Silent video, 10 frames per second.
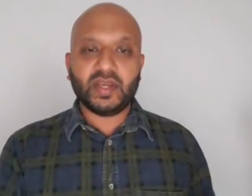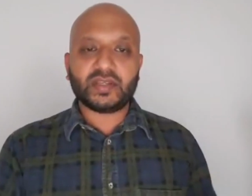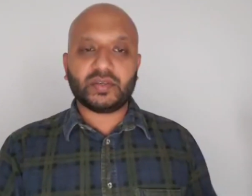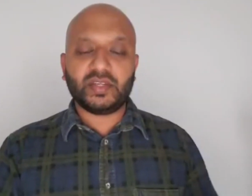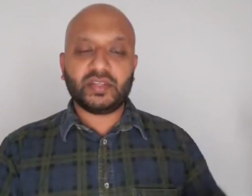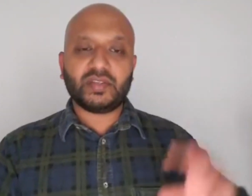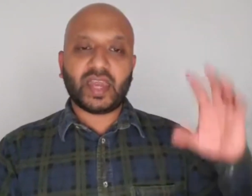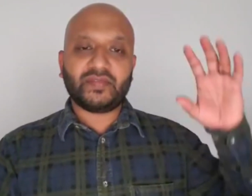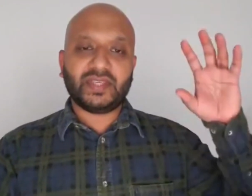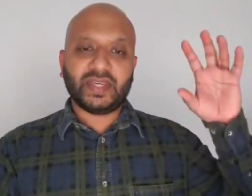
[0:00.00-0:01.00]
So you need to
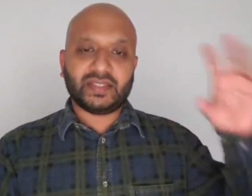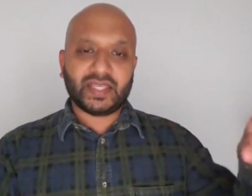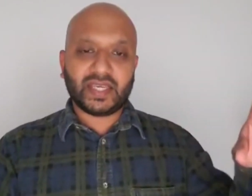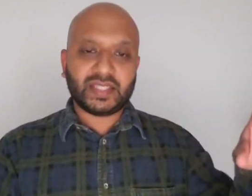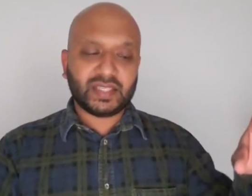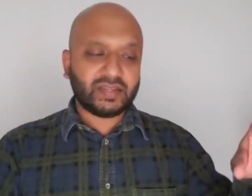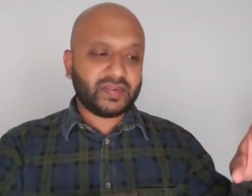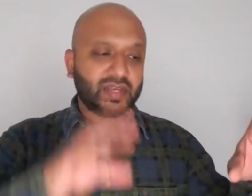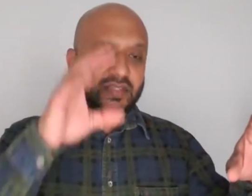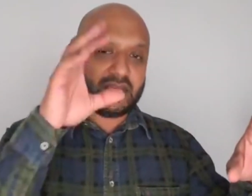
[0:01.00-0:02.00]
have the executive,
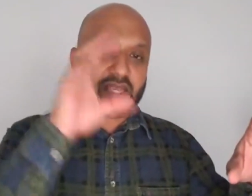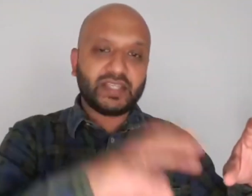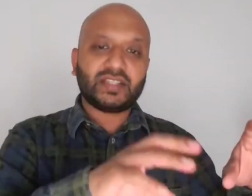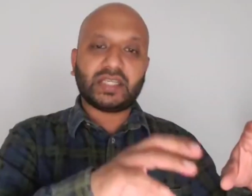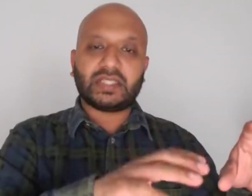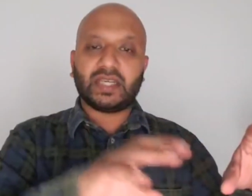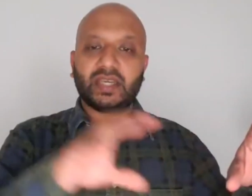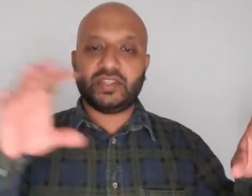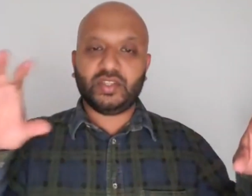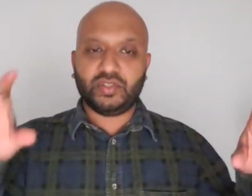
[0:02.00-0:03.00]
the legislature,
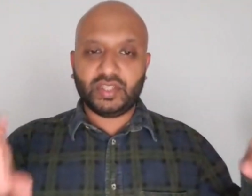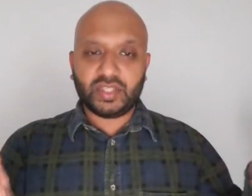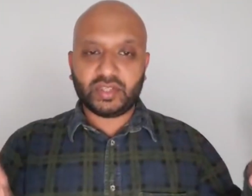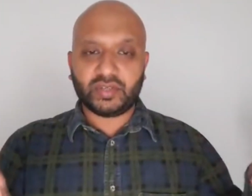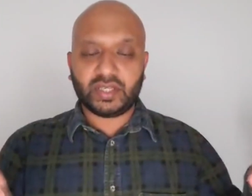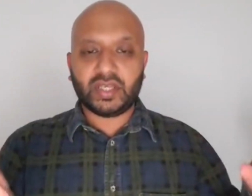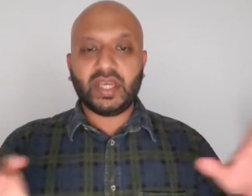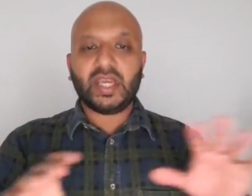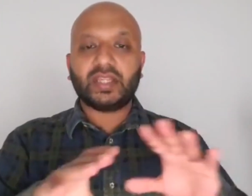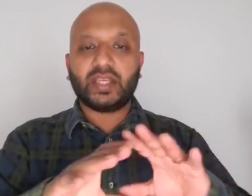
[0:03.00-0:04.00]
and the judiciary.
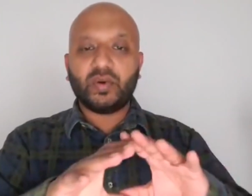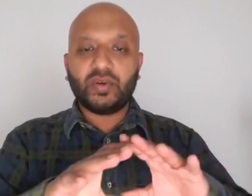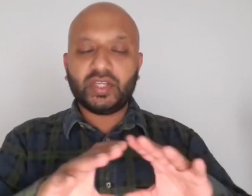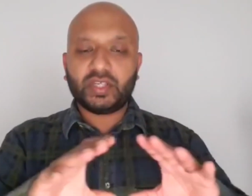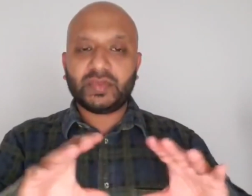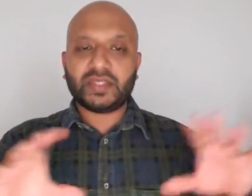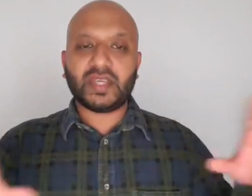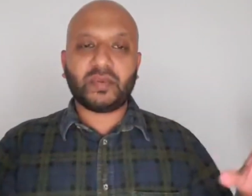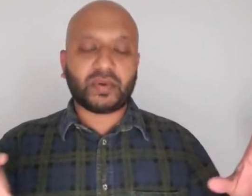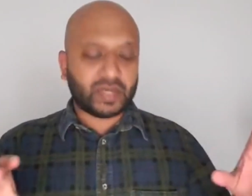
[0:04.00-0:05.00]
They all need to be
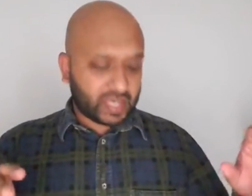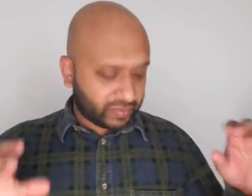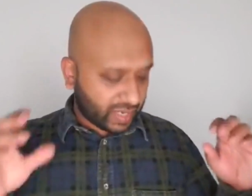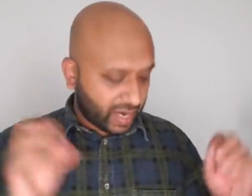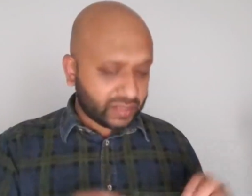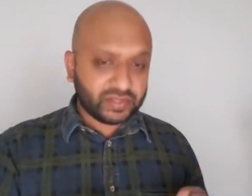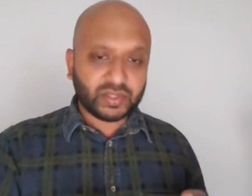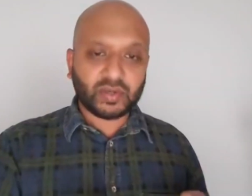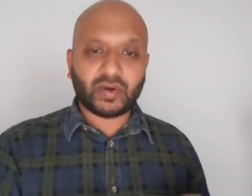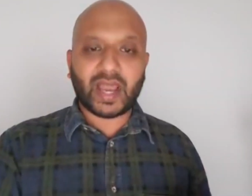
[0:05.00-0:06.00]
separate. Now, the
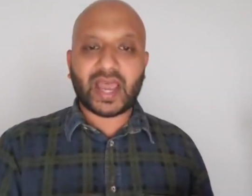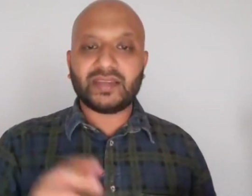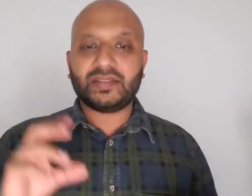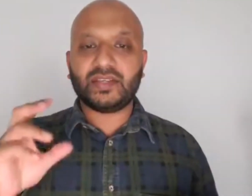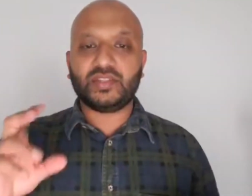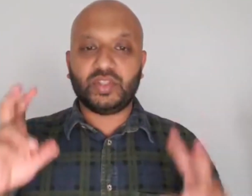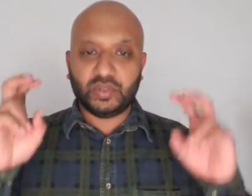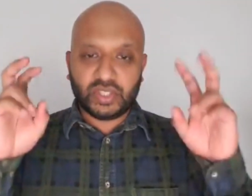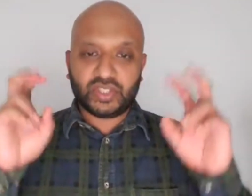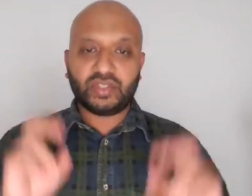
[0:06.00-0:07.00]
ICO, as a
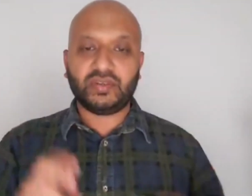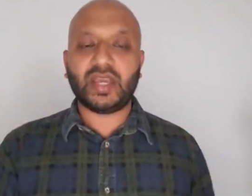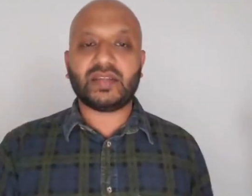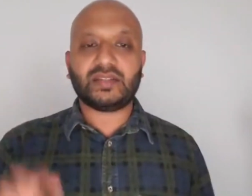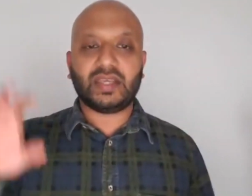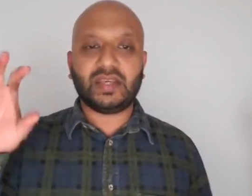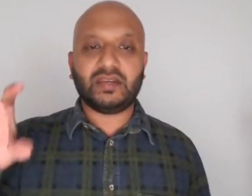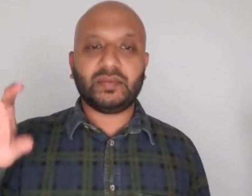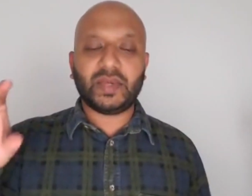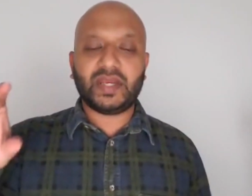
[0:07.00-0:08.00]
judiciary, as the
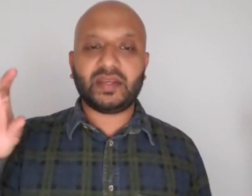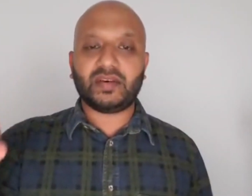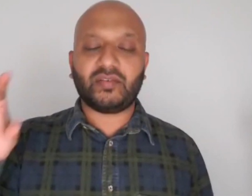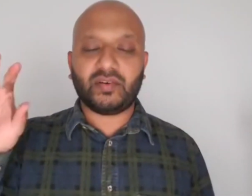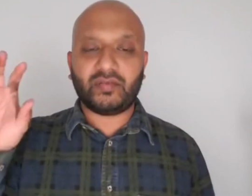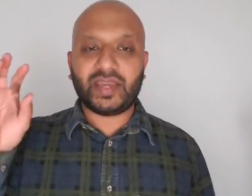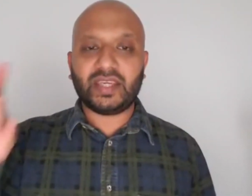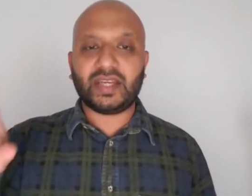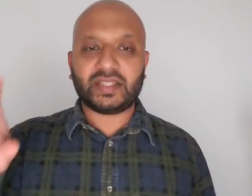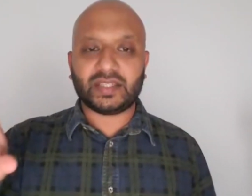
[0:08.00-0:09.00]
independent
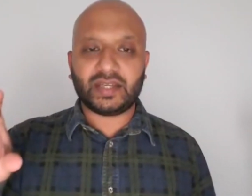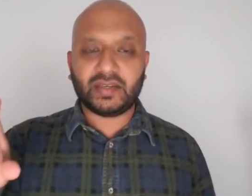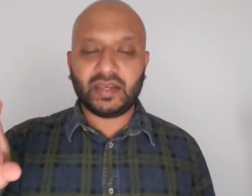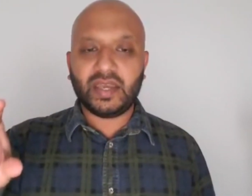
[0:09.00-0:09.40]
regulator,